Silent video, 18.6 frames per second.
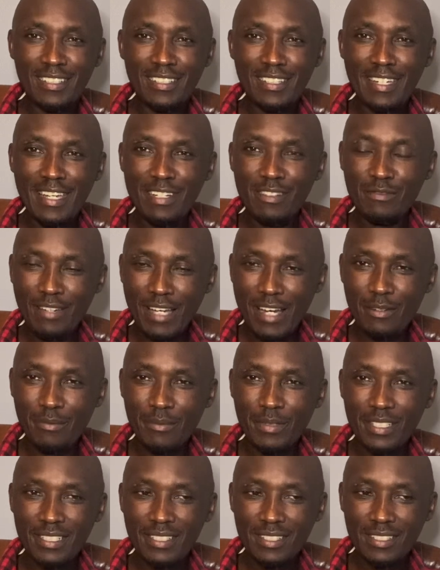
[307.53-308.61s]

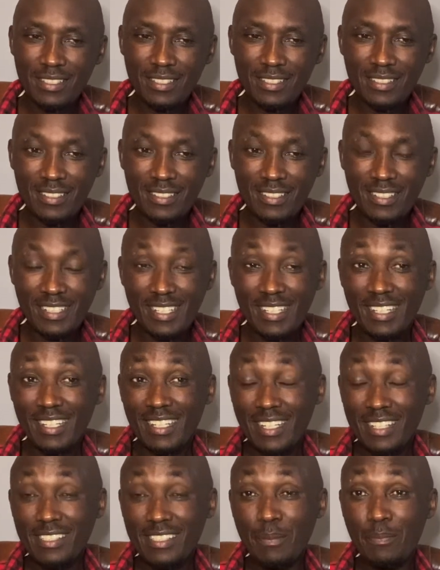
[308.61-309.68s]
environment
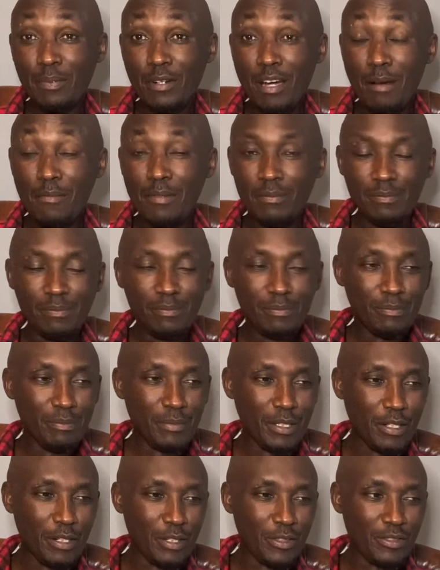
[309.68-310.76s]
is a problem
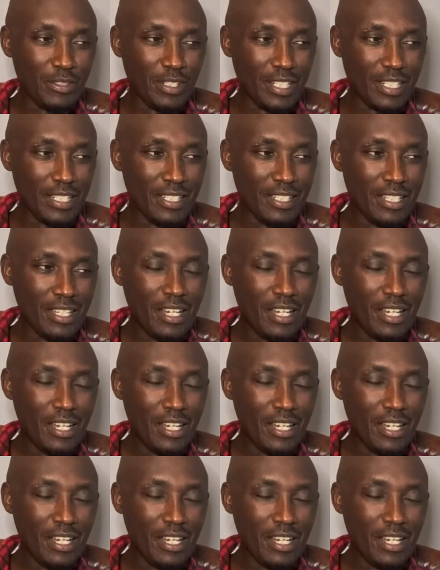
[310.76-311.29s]
because really